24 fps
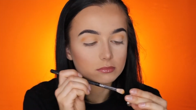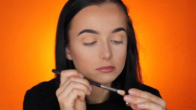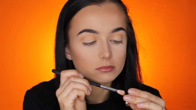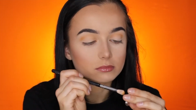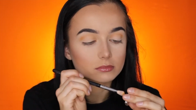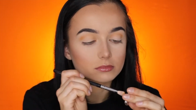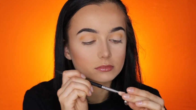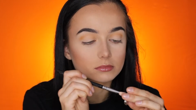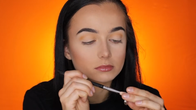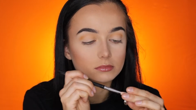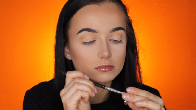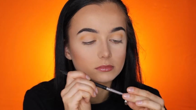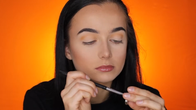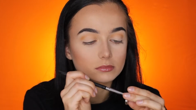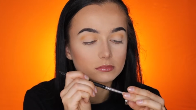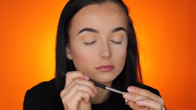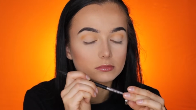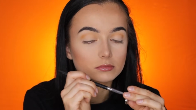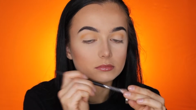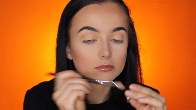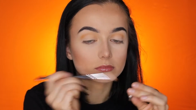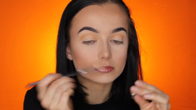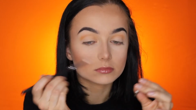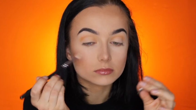
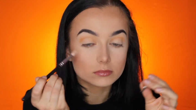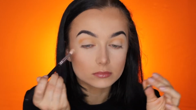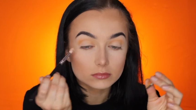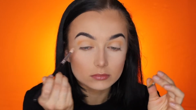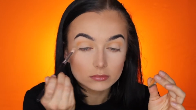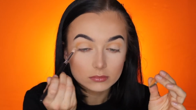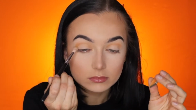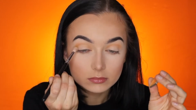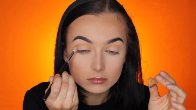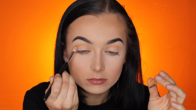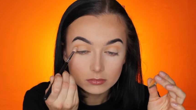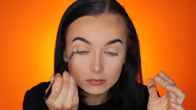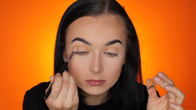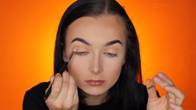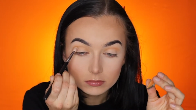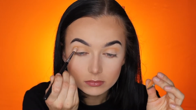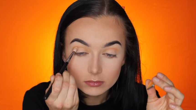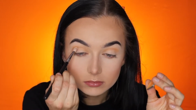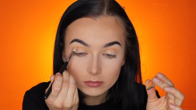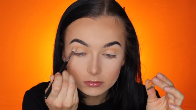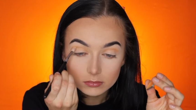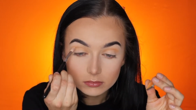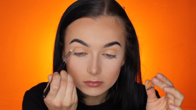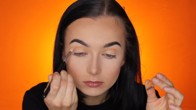
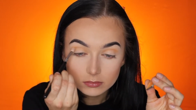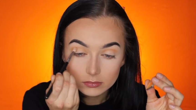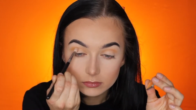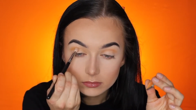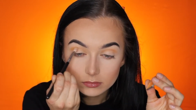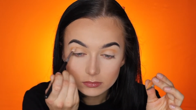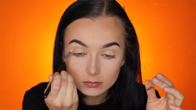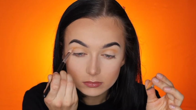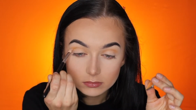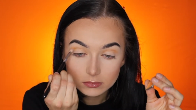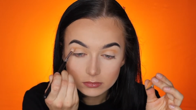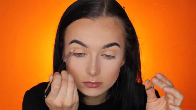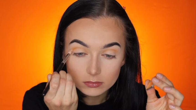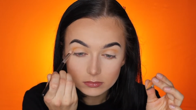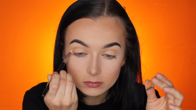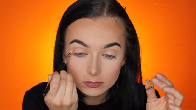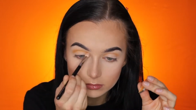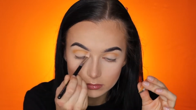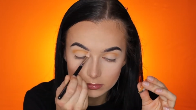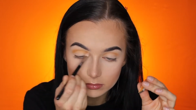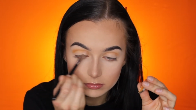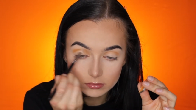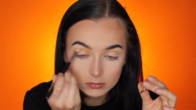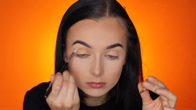
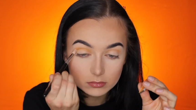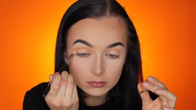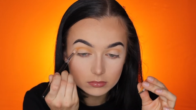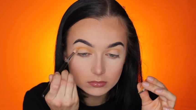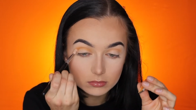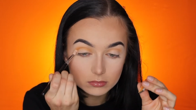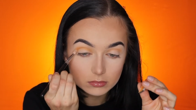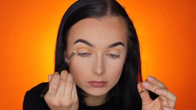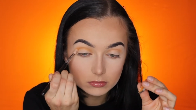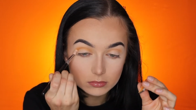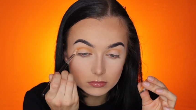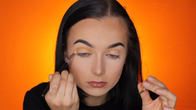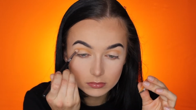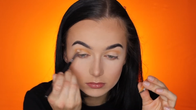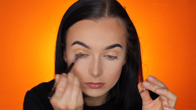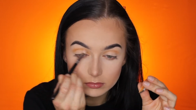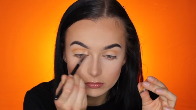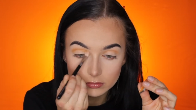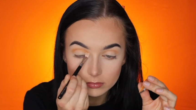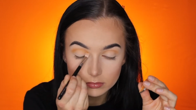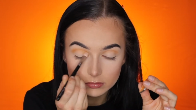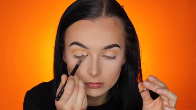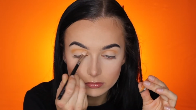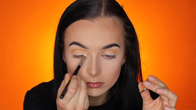
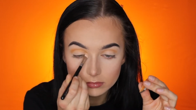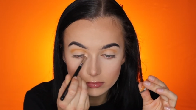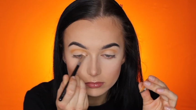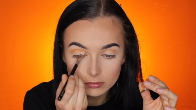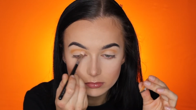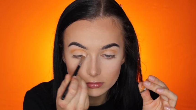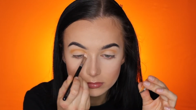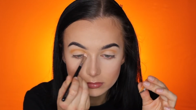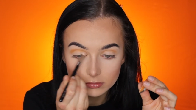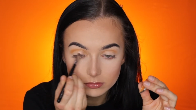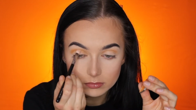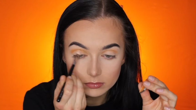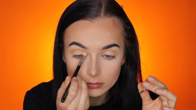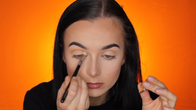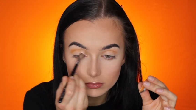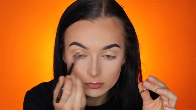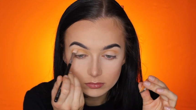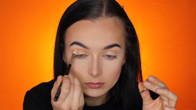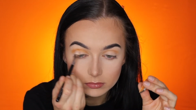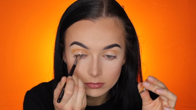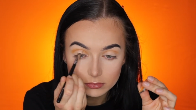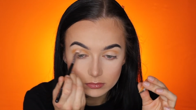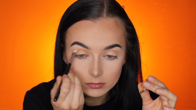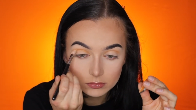
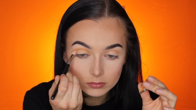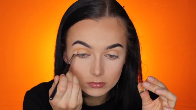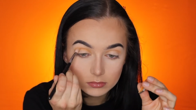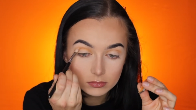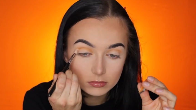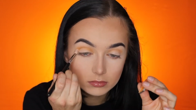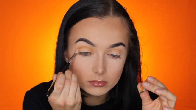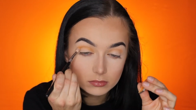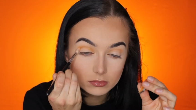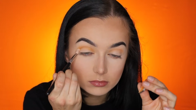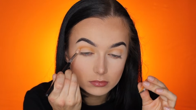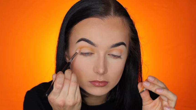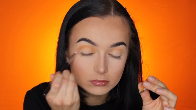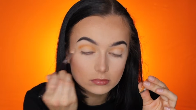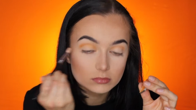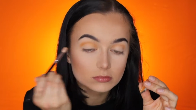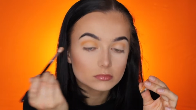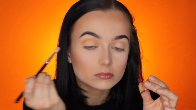(no one is talking)